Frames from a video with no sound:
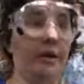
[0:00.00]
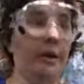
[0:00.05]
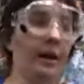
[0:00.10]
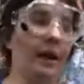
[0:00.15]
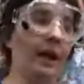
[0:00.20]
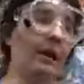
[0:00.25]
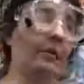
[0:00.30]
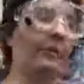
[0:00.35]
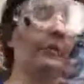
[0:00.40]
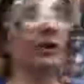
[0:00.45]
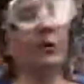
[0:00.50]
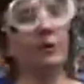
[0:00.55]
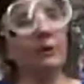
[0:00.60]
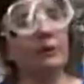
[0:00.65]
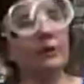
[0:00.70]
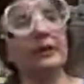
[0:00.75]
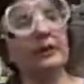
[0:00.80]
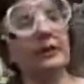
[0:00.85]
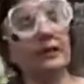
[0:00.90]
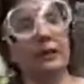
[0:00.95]
And we don't really
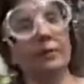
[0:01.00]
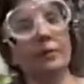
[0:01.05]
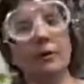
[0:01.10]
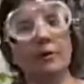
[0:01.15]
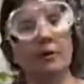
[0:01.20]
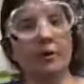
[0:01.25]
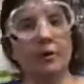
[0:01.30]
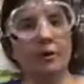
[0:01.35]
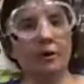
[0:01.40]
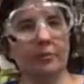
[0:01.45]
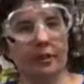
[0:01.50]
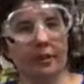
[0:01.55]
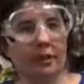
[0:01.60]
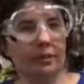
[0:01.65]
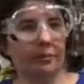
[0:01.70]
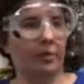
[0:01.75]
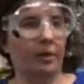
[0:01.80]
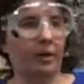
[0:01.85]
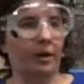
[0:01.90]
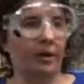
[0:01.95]
think about water being a
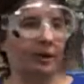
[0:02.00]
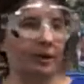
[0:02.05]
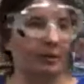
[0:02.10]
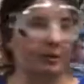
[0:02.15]
product of